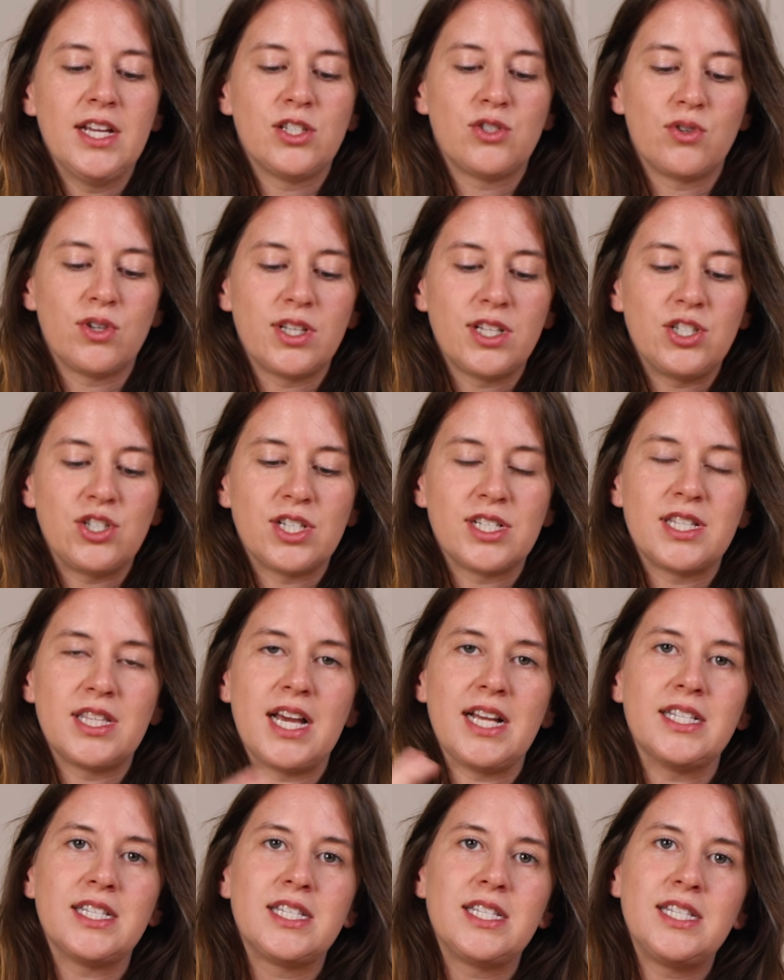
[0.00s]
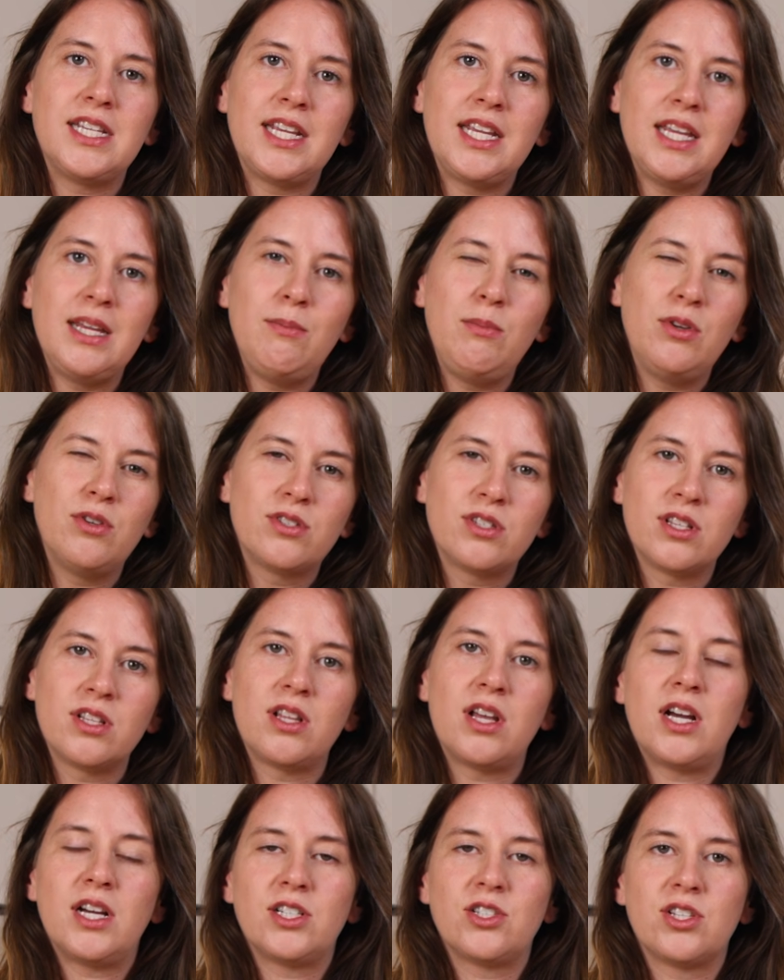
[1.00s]
It's really just that sticky
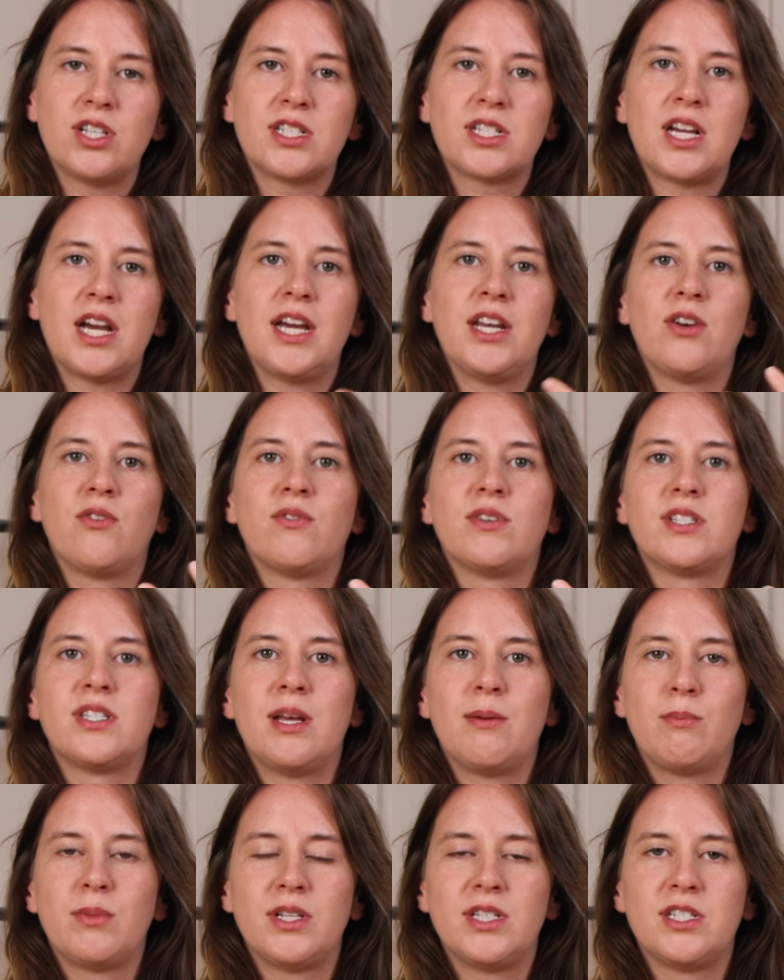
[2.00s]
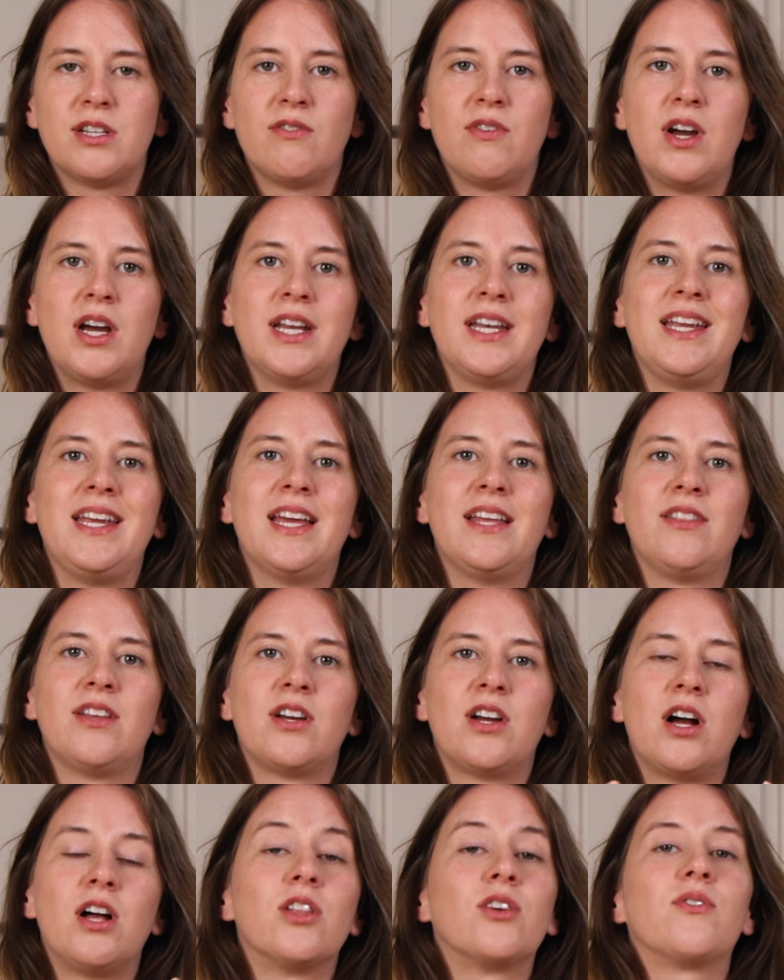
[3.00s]
mucilage that's kind of resemblance of honey and
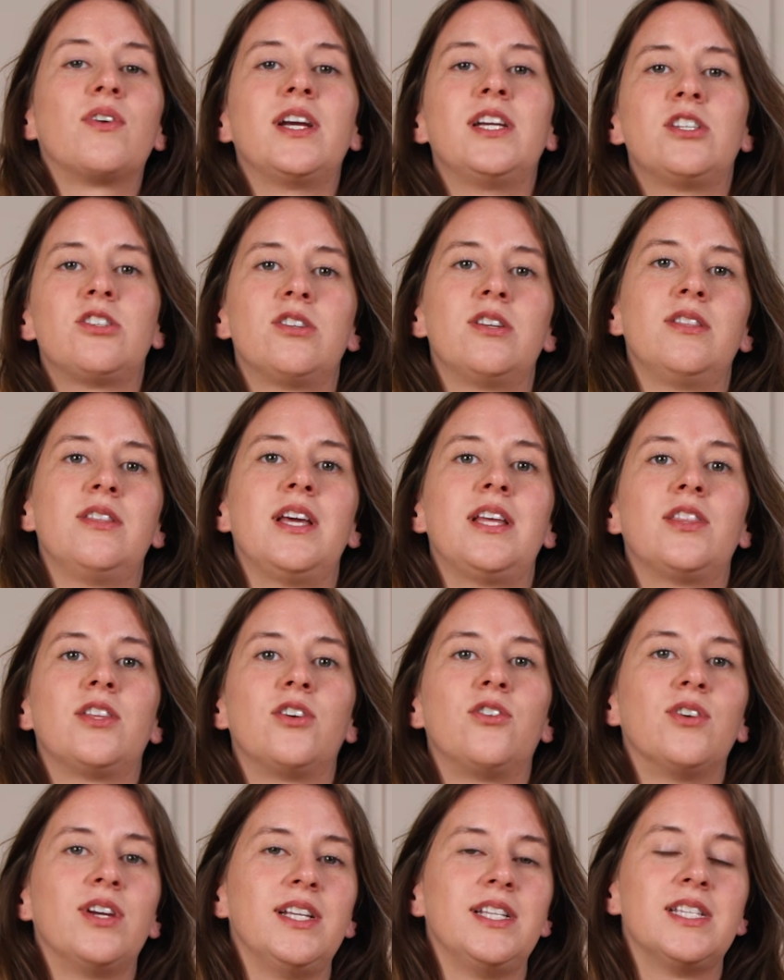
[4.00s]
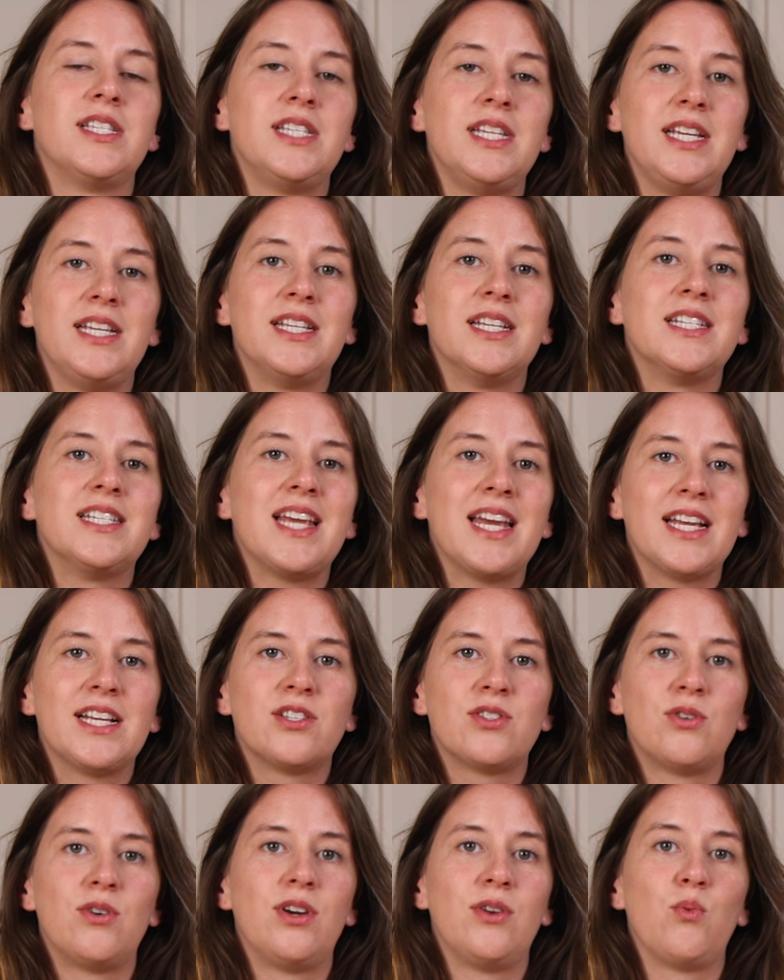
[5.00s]
the coloration that the green seed
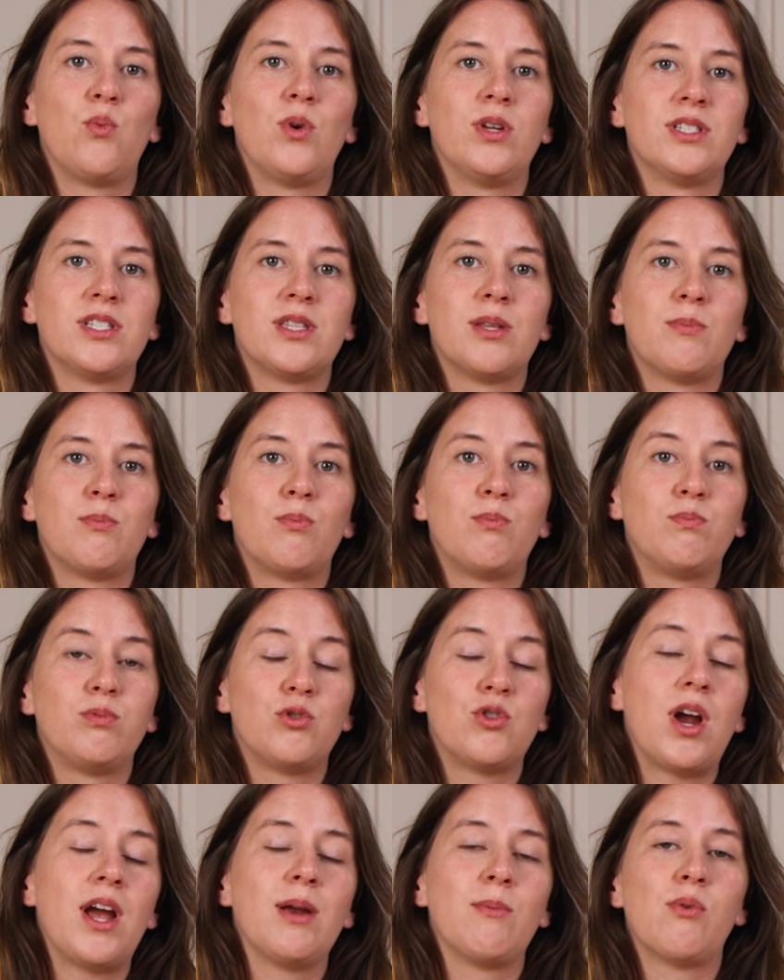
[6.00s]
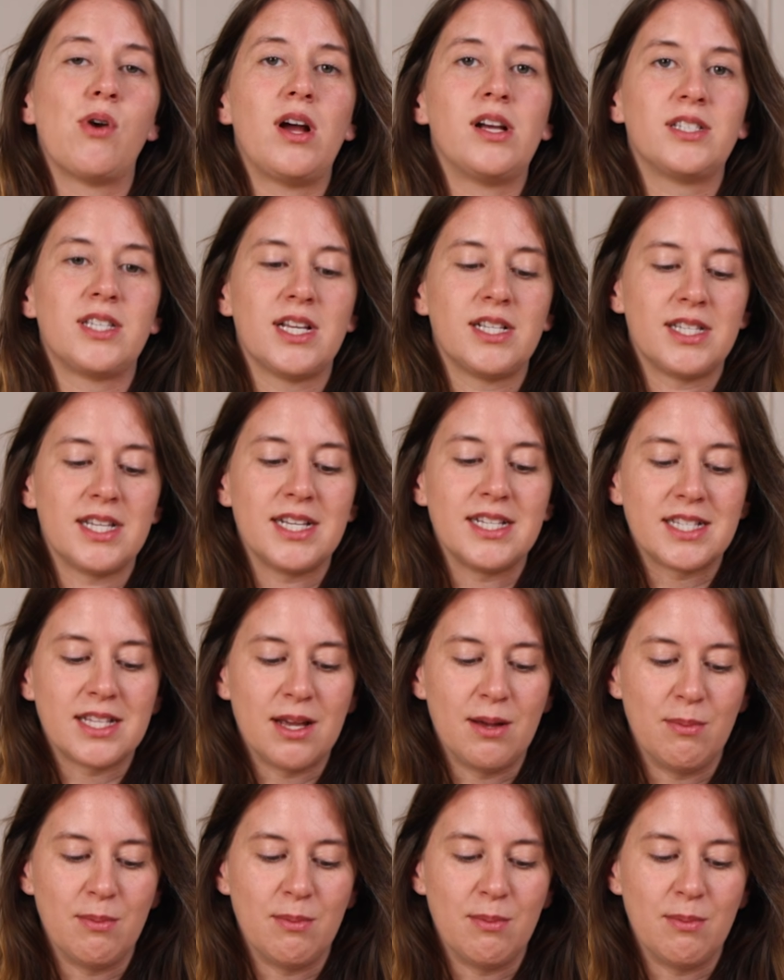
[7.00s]
takes on once the drying process is